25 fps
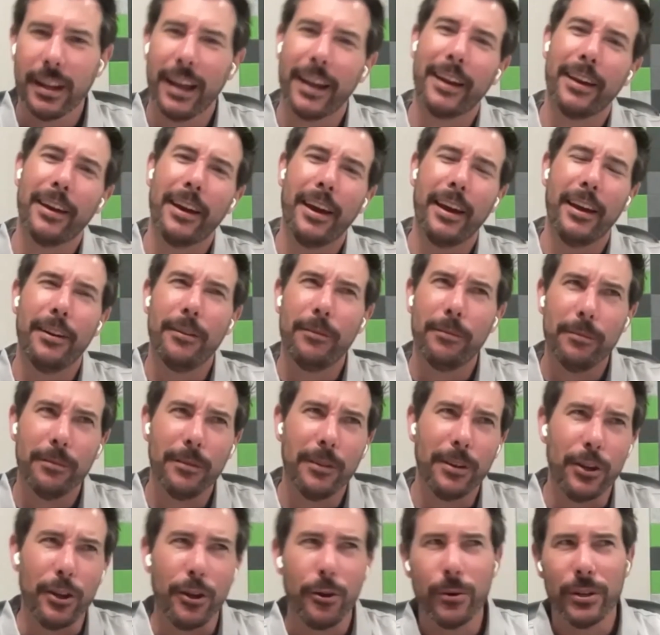Like okay.
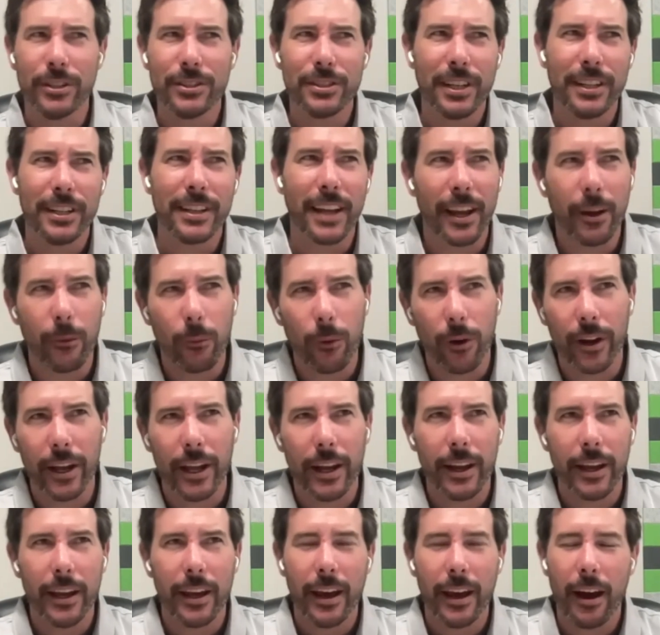in Unison, like we're
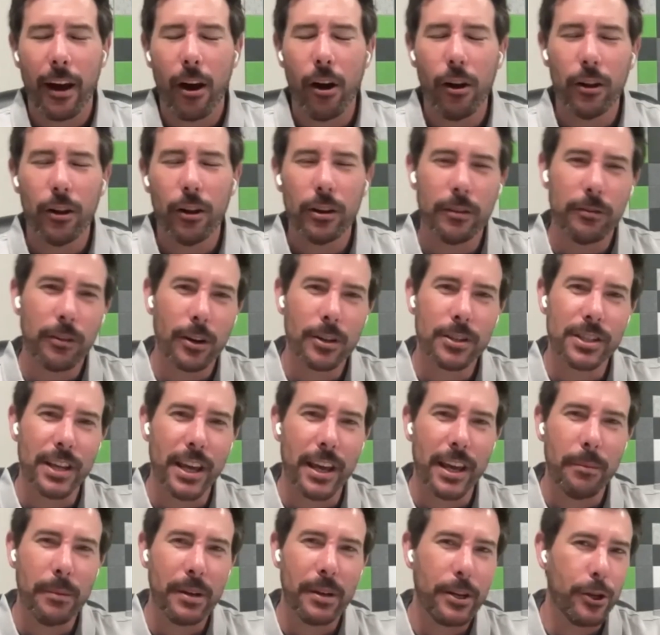getting all of our
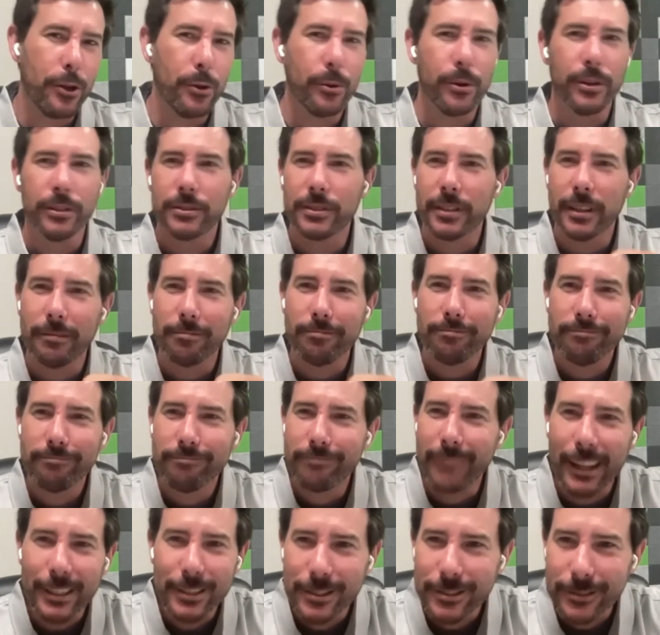team in unison.
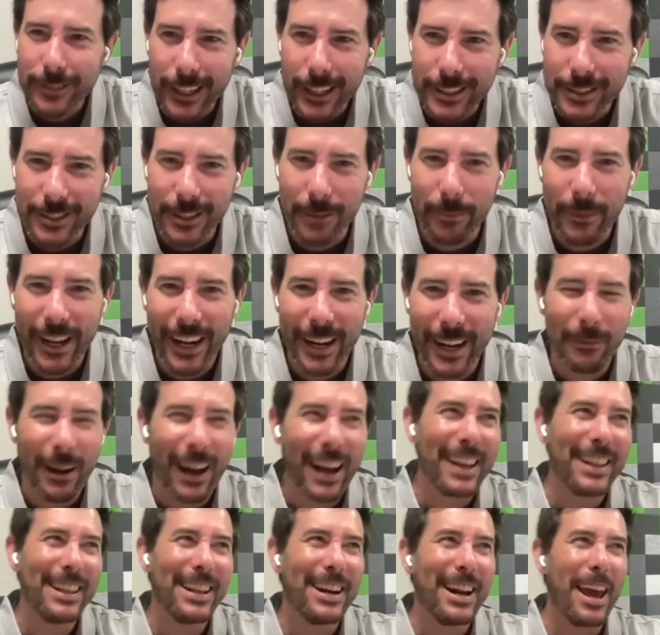That's, okay. That's the meaning
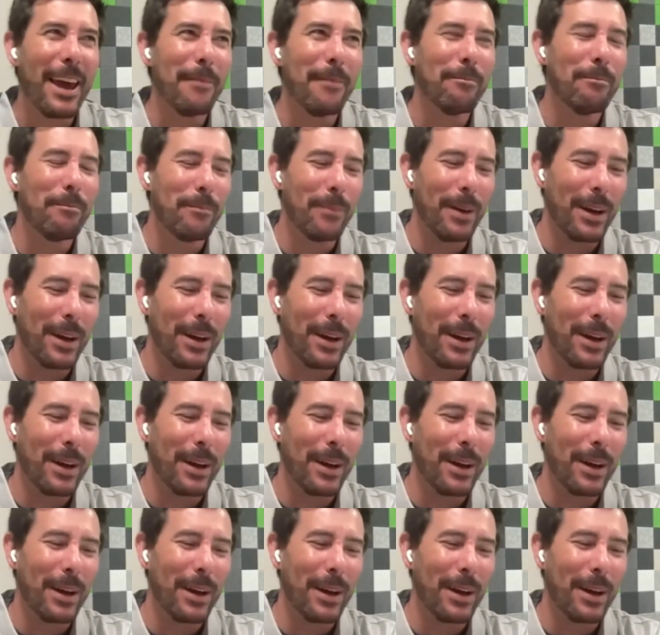behind the name.